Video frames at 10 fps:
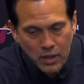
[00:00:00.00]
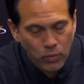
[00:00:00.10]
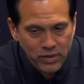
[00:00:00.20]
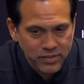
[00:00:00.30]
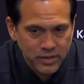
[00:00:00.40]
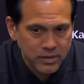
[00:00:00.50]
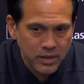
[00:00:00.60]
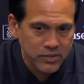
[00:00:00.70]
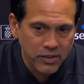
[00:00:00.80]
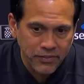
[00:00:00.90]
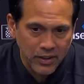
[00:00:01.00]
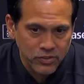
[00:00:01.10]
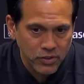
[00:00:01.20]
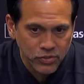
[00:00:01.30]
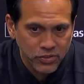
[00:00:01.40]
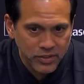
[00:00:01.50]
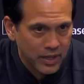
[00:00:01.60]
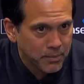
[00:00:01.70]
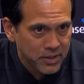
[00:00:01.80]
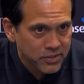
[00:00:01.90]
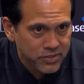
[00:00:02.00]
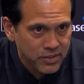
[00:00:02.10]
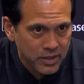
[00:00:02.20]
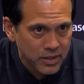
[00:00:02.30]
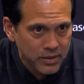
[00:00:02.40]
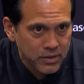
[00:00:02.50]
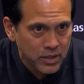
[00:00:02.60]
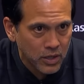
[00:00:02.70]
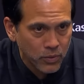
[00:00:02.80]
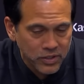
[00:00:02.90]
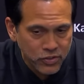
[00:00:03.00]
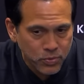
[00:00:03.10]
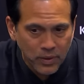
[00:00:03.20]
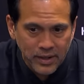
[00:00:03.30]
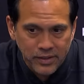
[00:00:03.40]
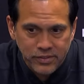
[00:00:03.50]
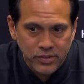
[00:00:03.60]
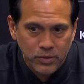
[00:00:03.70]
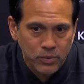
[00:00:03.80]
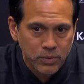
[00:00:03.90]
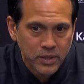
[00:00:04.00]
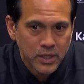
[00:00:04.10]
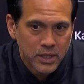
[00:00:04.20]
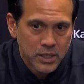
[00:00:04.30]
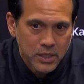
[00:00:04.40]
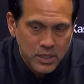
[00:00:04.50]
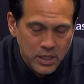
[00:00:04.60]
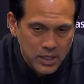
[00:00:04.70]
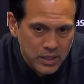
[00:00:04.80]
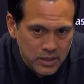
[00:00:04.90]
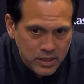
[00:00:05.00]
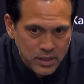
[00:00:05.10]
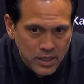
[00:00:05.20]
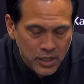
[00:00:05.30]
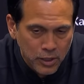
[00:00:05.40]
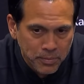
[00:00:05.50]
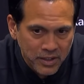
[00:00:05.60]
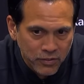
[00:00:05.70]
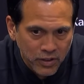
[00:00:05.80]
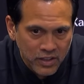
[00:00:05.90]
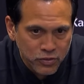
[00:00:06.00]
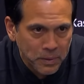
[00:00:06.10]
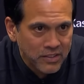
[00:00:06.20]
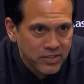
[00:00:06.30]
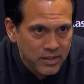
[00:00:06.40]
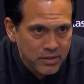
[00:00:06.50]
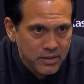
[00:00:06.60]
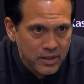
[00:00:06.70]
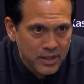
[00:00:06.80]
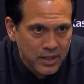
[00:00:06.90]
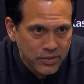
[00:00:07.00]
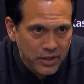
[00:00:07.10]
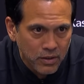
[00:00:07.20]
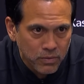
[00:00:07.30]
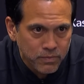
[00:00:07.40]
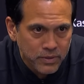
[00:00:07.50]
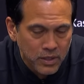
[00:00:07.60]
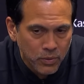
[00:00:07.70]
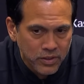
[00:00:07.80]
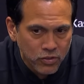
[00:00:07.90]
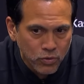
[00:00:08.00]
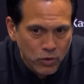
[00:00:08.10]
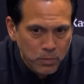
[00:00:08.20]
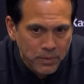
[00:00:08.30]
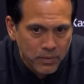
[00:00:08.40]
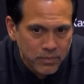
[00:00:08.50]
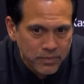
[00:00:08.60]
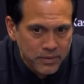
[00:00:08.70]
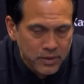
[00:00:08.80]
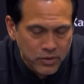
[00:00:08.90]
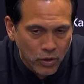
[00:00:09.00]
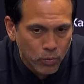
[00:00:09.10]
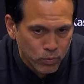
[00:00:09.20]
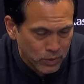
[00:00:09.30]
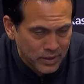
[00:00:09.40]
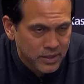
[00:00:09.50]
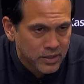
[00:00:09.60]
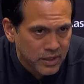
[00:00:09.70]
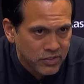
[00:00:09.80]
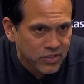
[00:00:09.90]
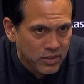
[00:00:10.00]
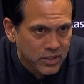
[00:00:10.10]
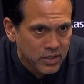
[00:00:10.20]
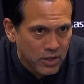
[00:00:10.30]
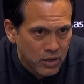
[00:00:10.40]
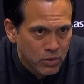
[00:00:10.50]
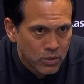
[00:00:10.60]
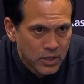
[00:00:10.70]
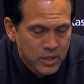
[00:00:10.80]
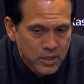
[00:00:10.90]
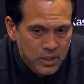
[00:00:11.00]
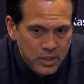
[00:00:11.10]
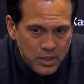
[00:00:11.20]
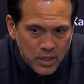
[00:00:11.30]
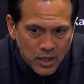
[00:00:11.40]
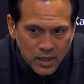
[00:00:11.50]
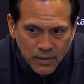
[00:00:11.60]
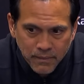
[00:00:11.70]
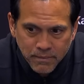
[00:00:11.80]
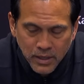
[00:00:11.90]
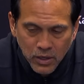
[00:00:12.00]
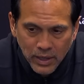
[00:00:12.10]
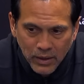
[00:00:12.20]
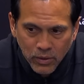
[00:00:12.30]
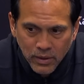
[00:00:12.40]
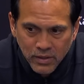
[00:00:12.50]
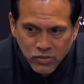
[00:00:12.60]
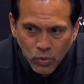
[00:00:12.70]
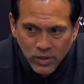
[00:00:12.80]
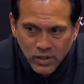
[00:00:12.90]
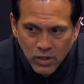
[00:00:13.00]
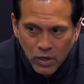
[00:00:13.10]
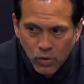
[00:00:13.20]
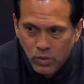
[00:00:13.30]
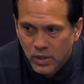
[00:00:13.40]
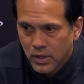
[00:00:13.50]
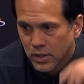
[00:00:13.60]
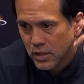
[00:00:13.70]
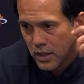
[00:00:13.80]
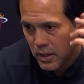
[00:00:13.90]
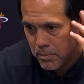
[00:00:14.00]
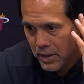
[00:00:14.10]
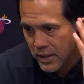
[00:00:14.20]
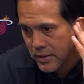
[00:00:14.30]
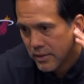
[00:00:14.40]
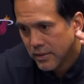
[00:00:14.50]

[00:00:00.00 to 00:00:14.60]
It wasn't as if I was Nostradamus. You know, we just wanted to get a little bit of spacing out there, you know, with this group. You don't really necessarily know you know, how it's going to go. You